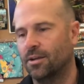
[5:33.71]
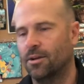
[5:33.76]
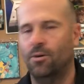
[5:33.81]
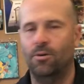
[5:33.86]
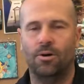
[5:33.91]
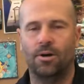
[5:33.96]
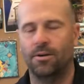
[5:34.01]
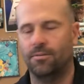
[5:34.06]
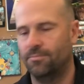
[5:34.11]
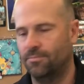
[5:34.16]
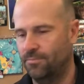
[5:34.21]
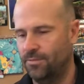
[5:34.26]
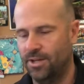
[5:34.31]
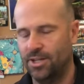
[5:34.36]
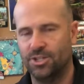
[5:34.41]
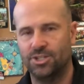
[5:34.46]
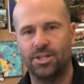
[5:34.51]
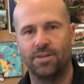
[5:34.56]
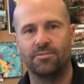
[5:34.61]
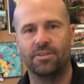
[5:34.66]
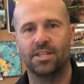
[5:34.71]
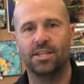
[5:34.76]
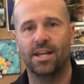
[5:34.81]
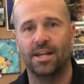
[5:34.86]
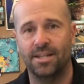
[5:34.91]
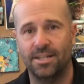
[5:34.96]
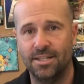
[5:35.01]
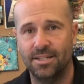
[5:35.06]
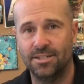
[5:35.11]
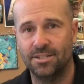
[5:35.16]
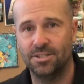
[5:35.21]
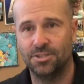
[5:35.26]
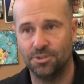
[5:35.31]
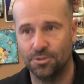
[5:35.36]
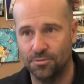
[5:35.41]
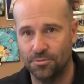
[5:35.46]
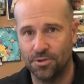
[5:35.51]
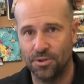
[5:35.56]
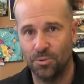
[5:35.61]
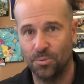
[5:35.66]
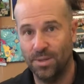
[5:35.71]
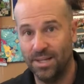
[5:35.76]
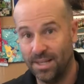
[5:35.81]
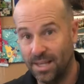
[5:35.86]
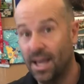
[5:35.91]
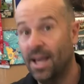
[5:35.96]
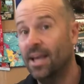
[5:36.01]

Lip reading: oh, I finished everything I needed to do for the week.